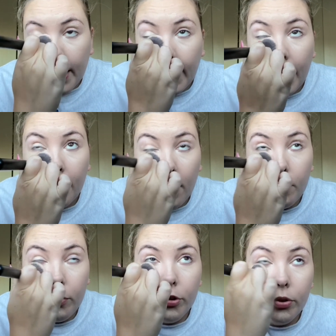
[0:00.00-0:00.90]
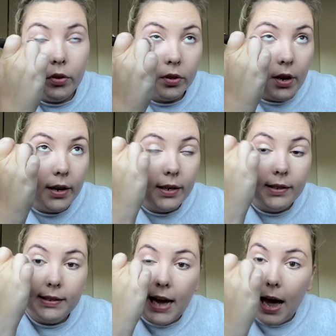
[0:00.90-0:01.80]
Again, I'm just kind of
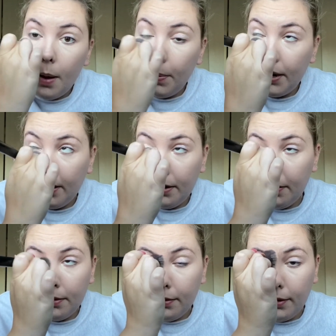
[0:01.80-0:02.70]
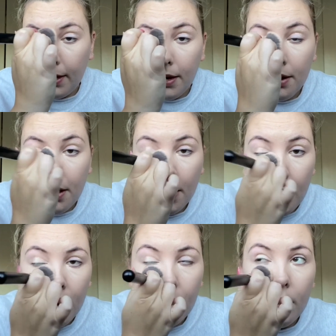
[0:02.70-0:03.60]
tapping it into the skin.
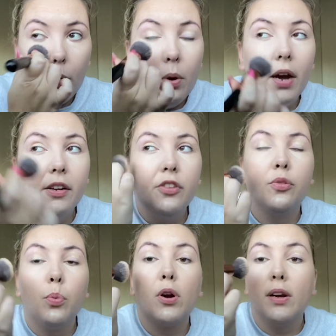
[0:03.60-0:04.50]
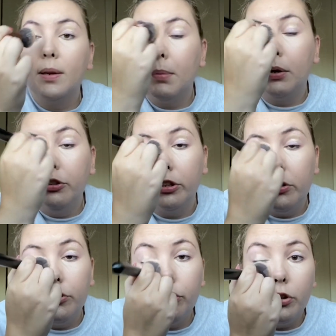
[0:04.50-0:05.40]
No kind of swirling
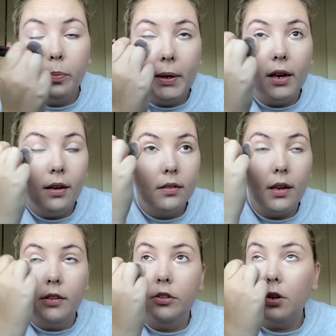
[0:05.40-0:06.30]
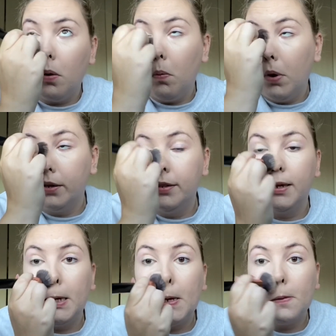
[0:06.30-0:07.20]
motions, just because I don't want to
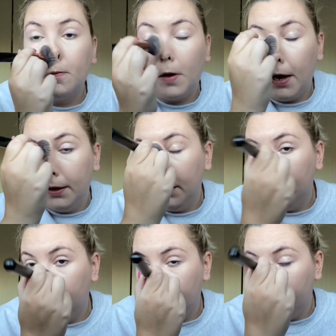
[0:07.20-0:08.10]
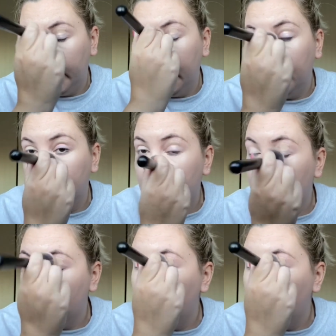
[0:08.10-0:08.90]
leave any streaks.